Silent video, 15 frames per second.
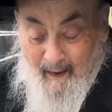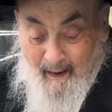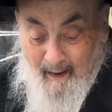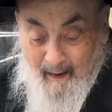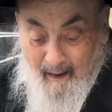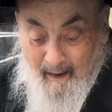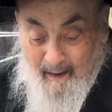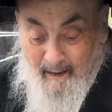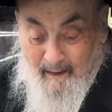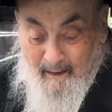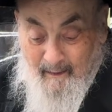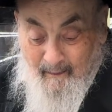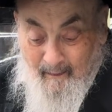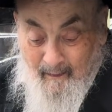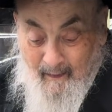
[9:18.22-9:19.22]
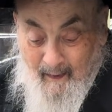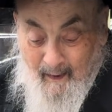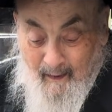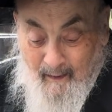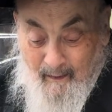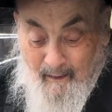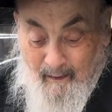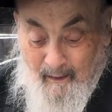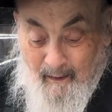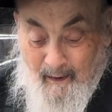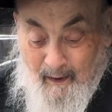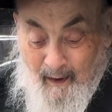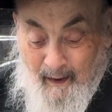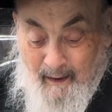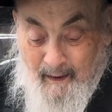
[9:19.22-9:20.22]
is hu
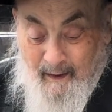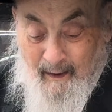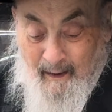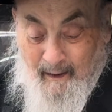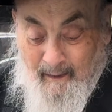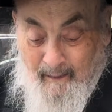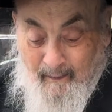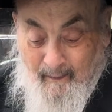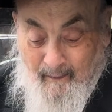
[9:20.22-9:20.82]
chayte